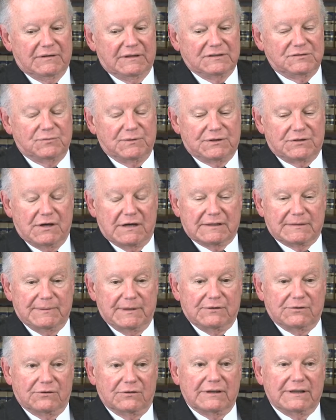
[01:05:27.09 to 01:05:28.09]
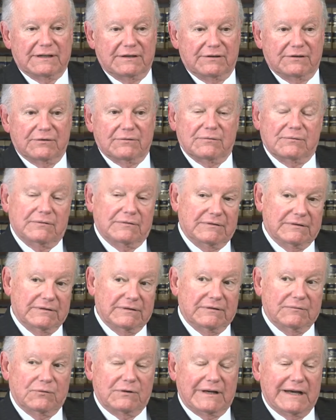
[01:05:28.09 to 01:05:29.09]
as we talked about earlier,
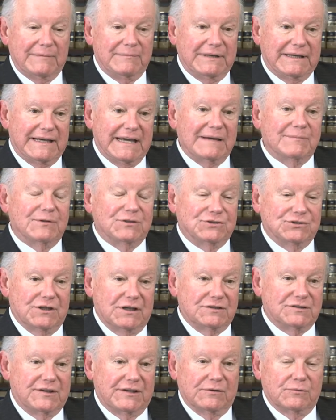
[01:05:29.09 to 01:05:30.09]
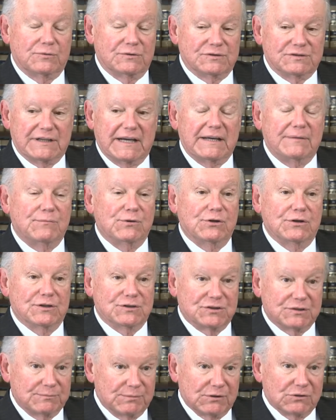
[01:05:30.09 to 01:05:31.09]
uh, when I became a judge, there was a
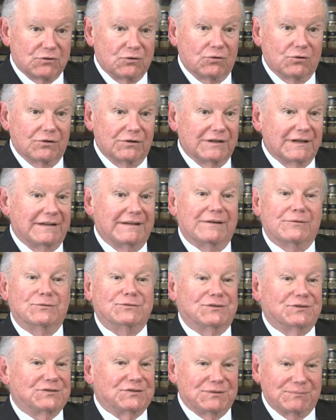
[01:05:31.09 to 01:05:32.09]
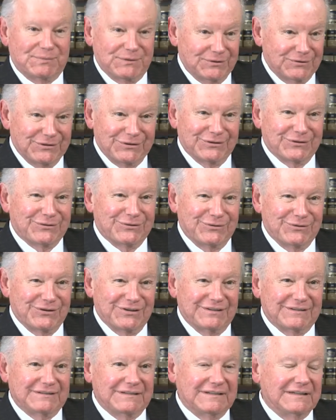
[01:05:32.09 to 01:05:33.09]
municipal court and there was a superior
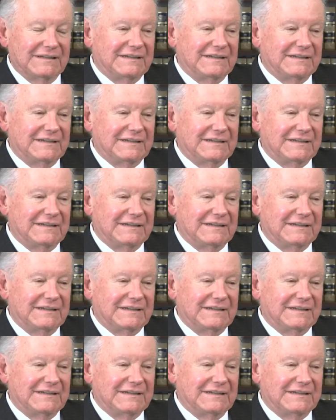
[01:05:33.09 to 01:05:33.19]
court.